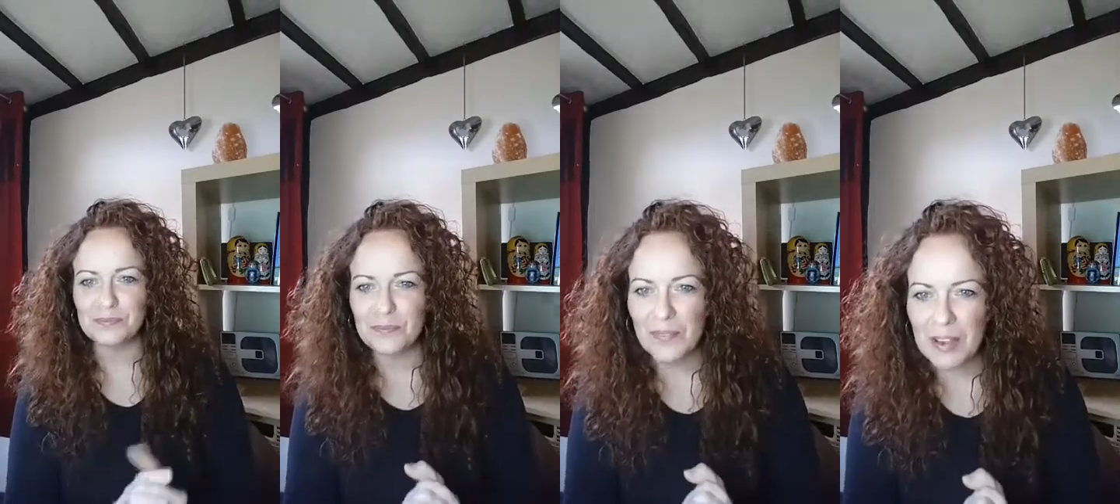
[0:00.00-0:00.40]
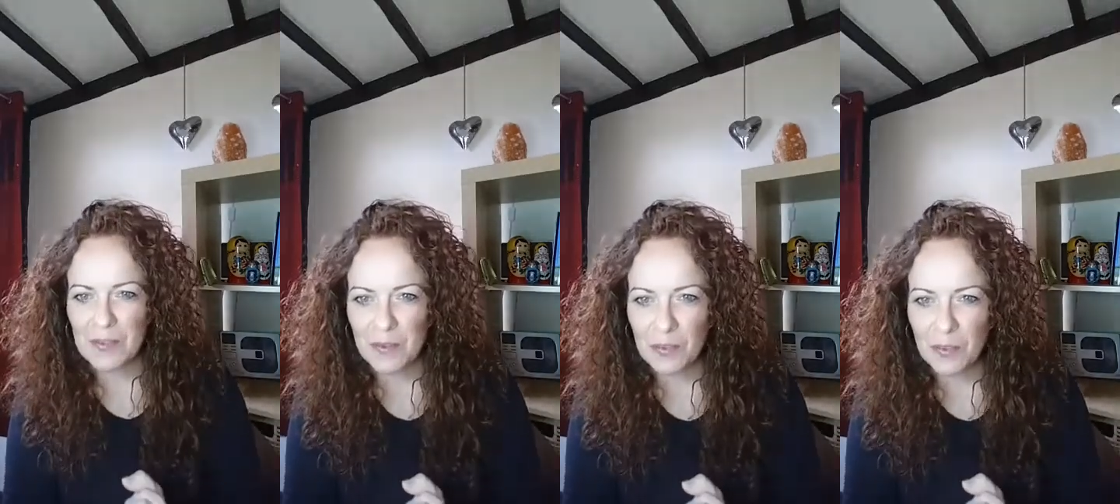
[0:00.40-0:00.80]

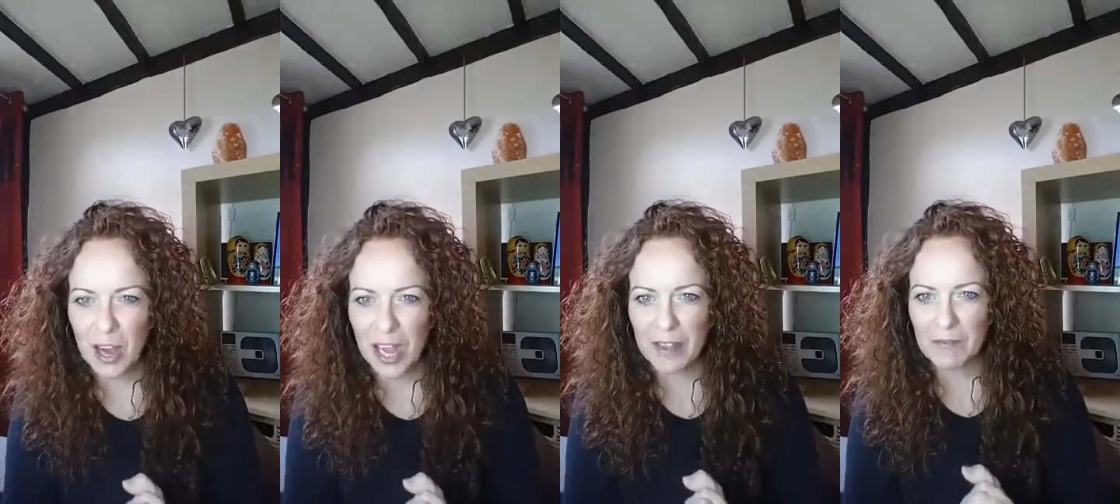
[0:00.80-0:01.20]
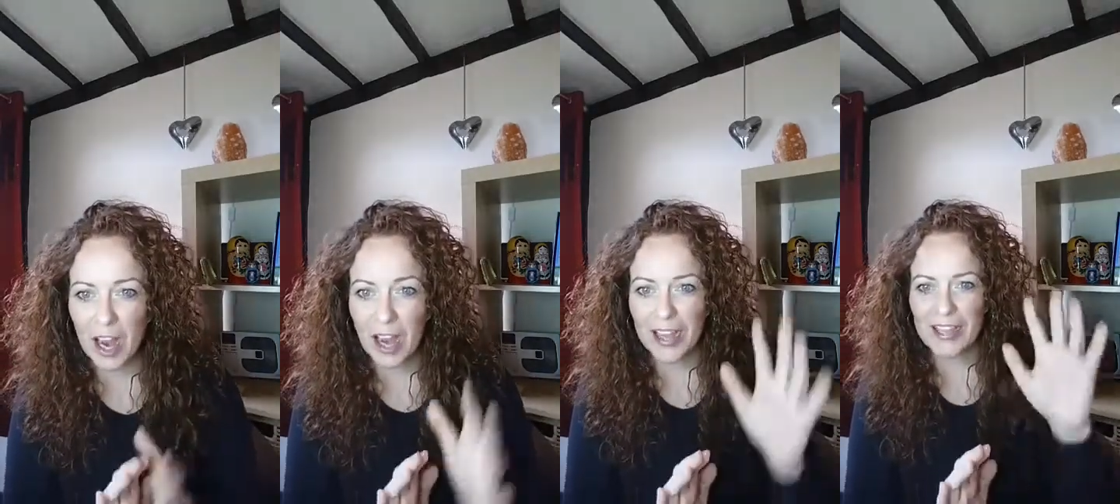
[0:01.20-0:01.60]
And
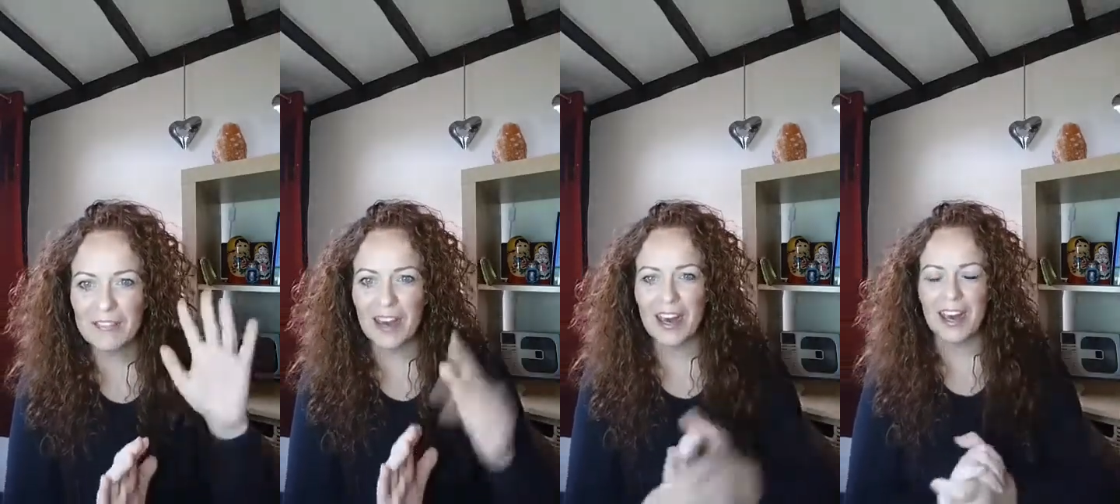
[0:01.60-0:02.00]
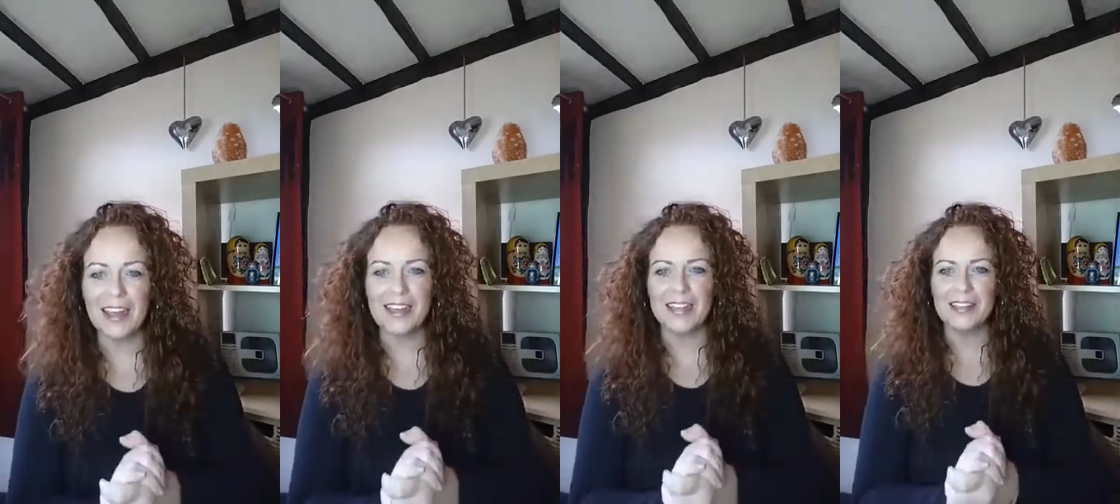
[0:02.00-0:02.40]
Vive,
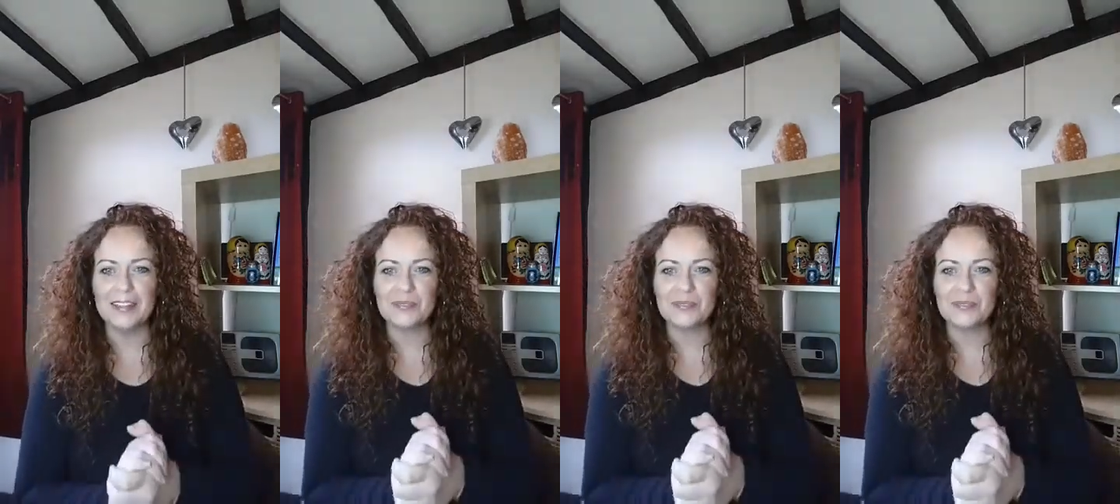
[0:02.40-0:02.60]
hi.